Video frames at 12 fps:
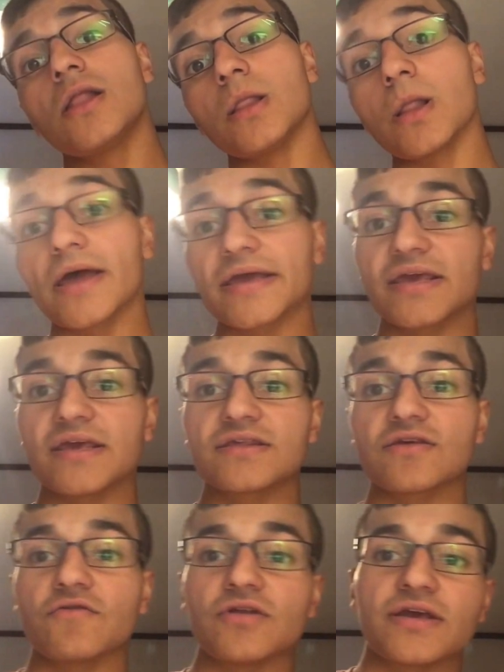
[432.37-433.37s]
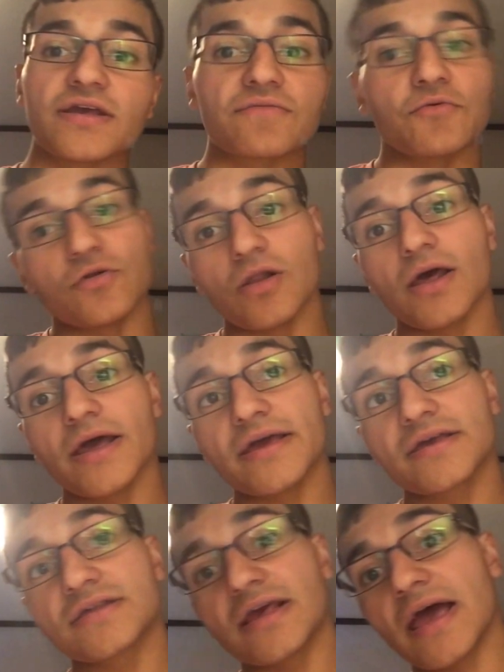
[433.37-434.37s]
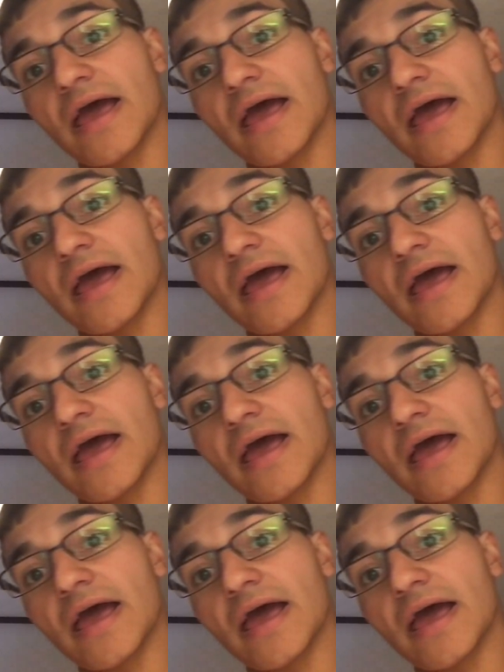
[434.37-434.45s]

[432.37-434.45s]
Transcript: Like it so Ollie gets more likes,